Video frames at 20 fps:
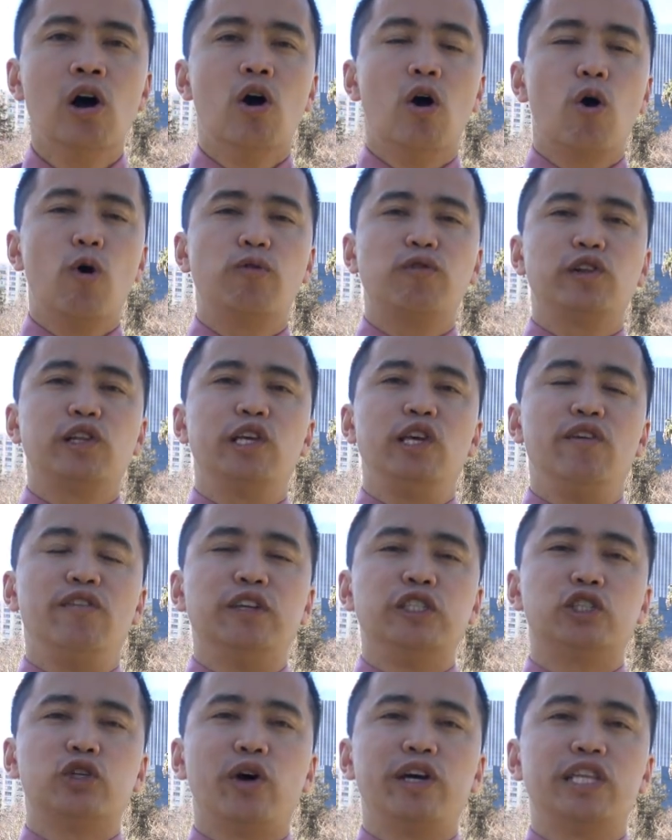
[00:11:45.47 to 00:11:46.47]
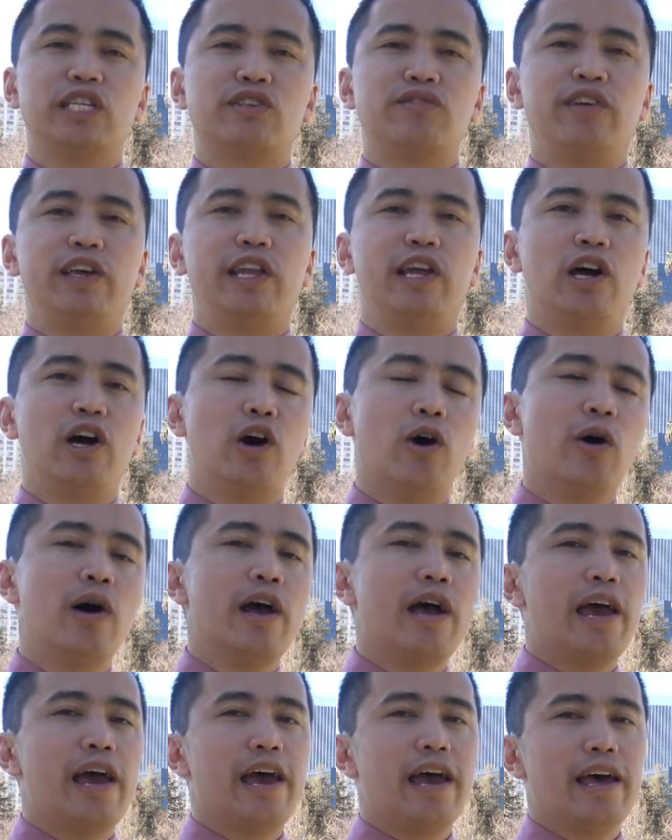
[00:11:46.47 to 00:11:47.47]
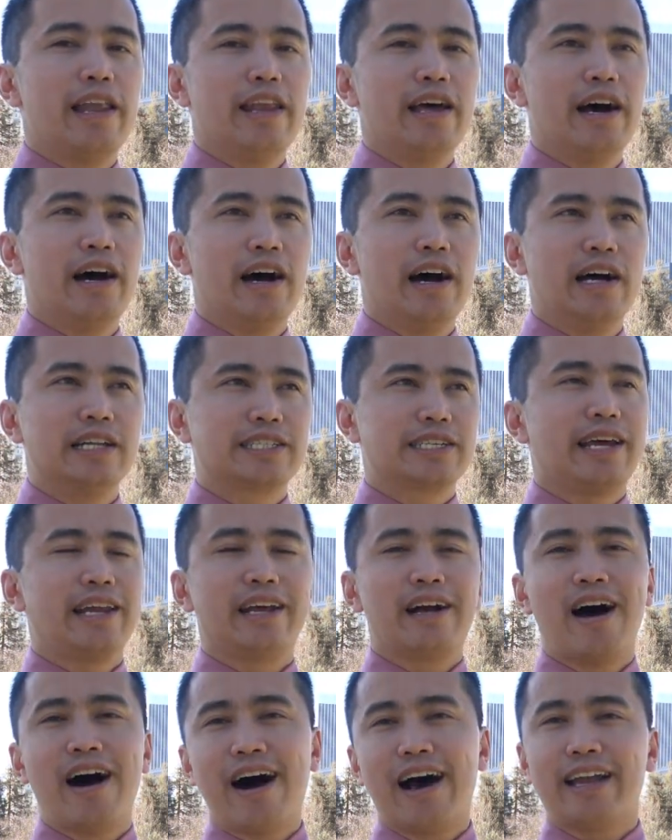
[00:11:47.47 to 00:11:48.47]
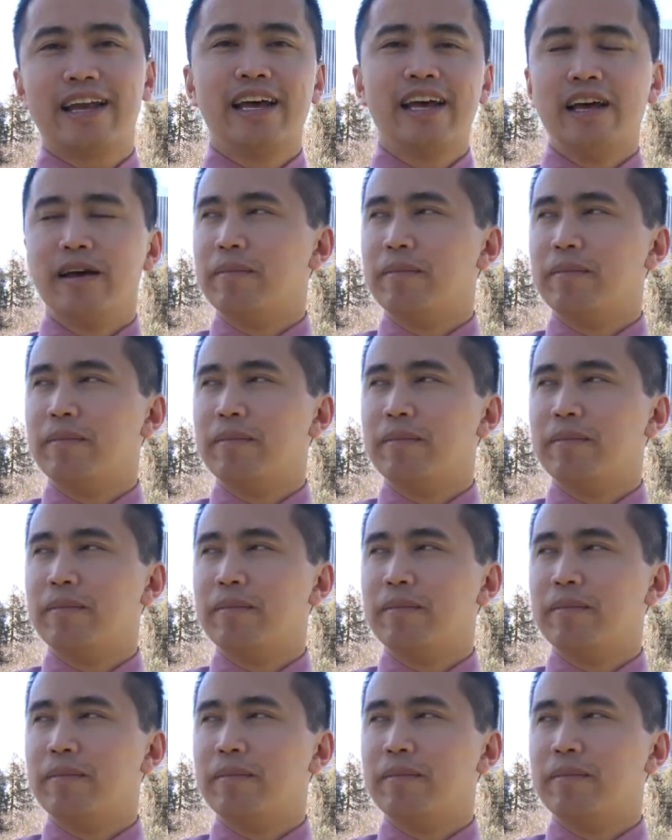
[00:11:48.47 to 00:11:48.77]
Hopefully you've enjoyed this video and uh, it's getting hot.